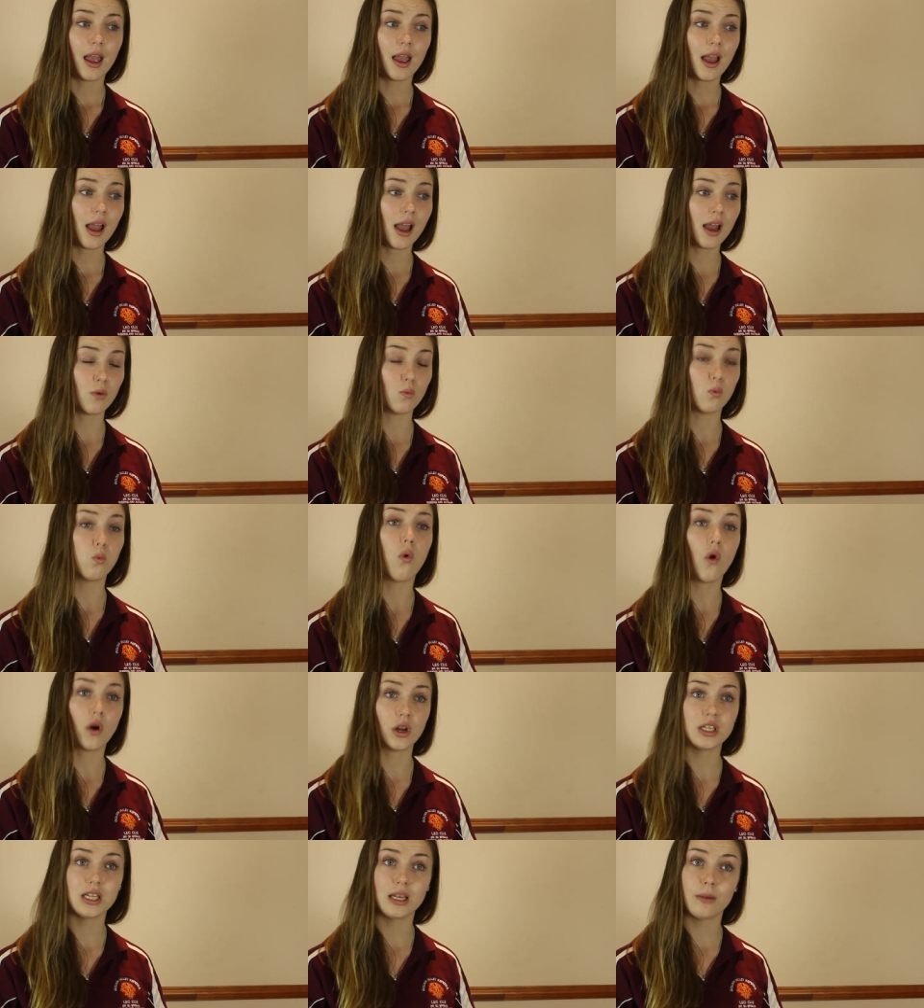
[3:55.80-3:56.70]
and
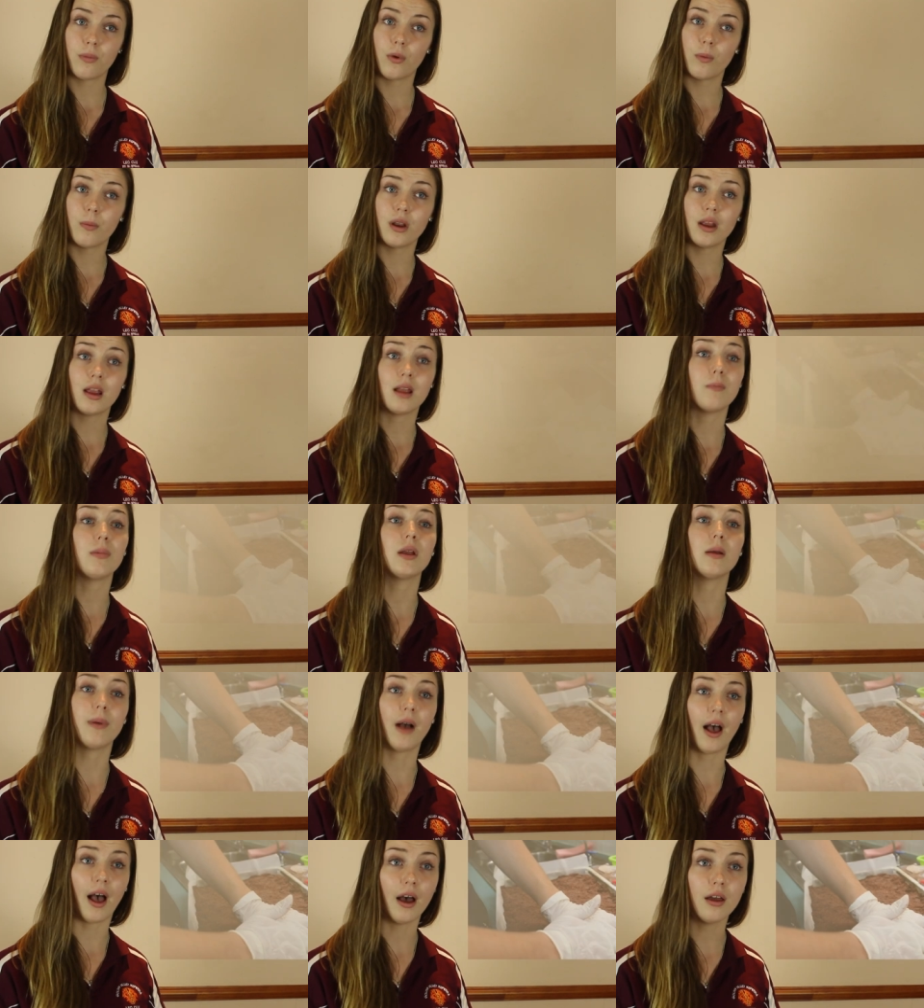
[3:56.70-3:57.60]
want to implement it and be a
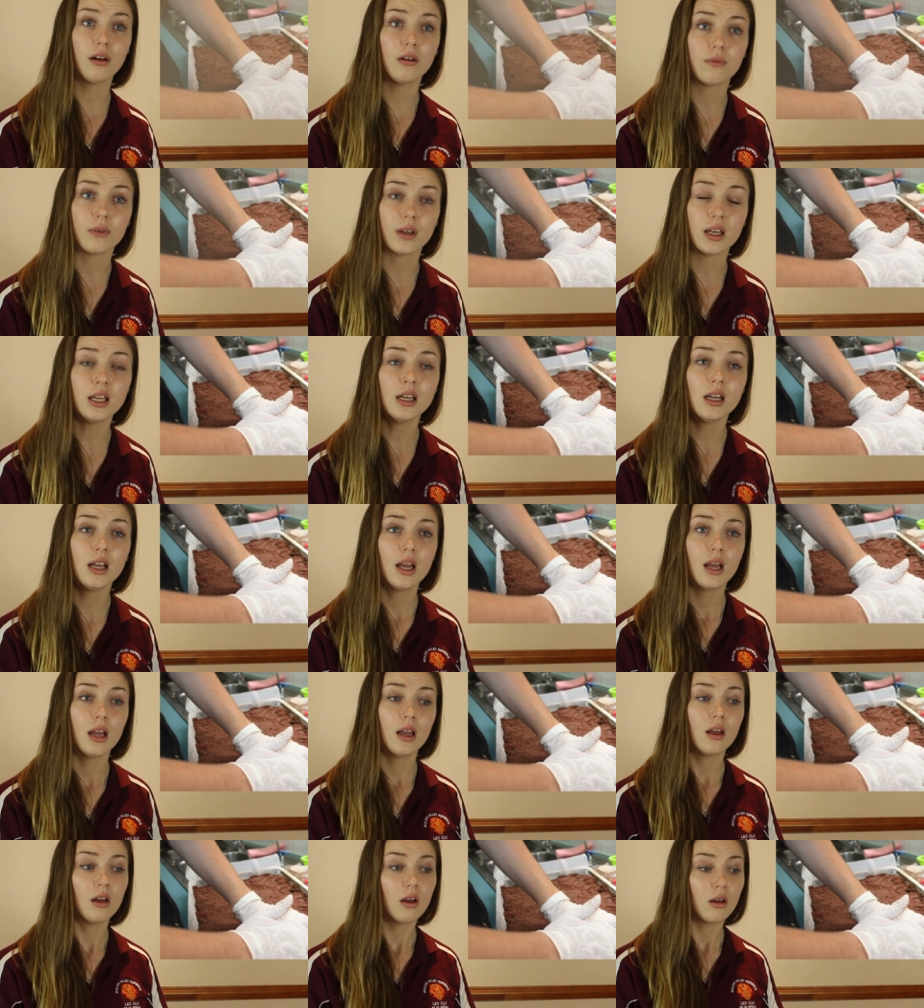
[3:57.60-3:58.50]
part of it,
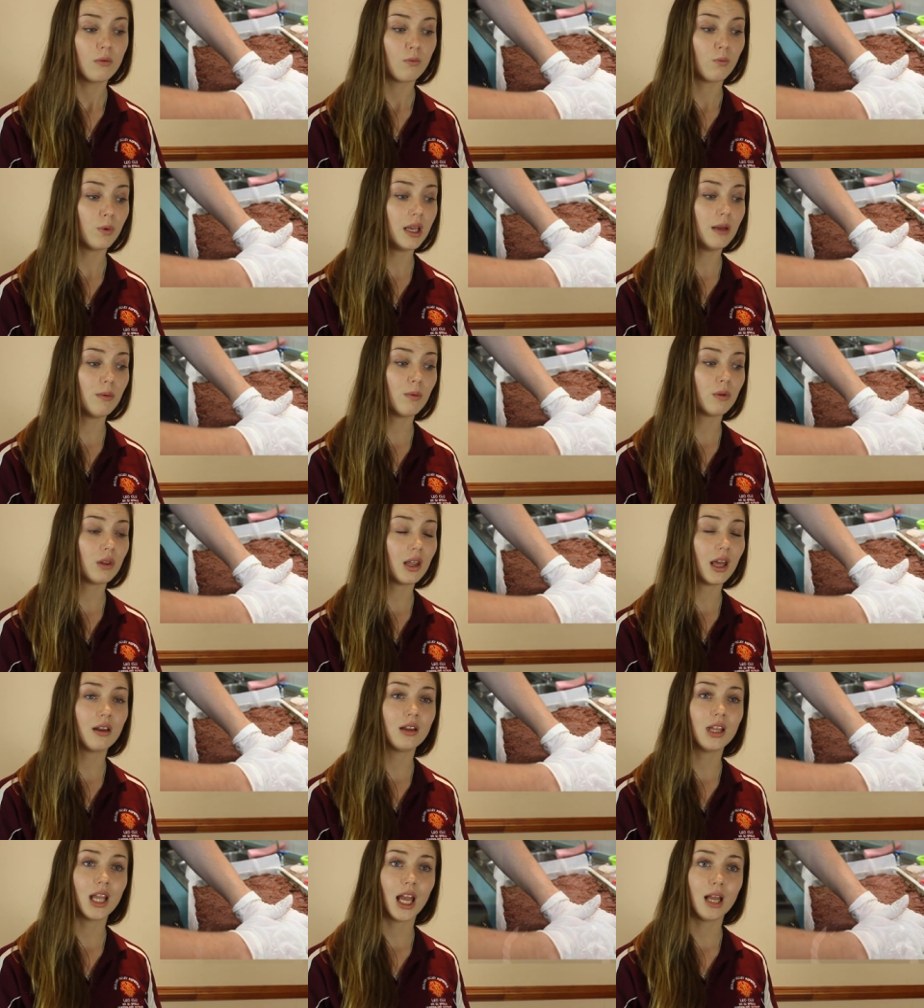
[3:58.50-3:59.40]
we will then
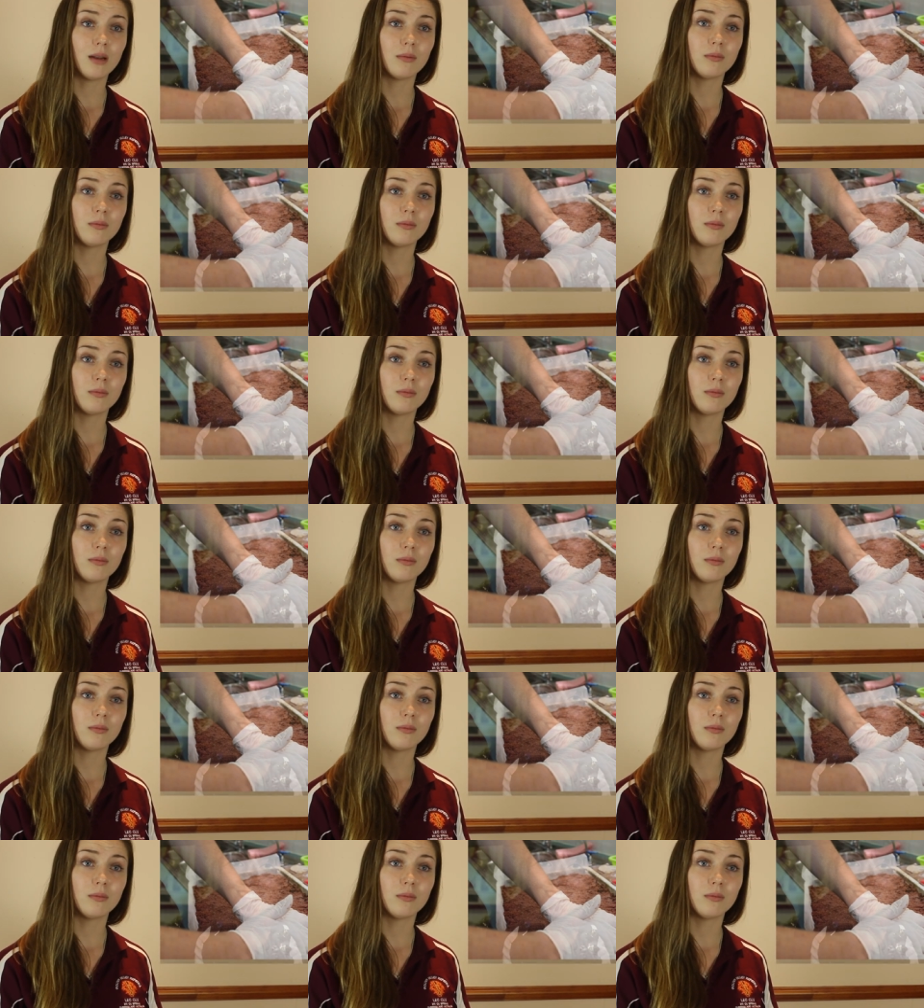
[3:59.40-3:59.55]
get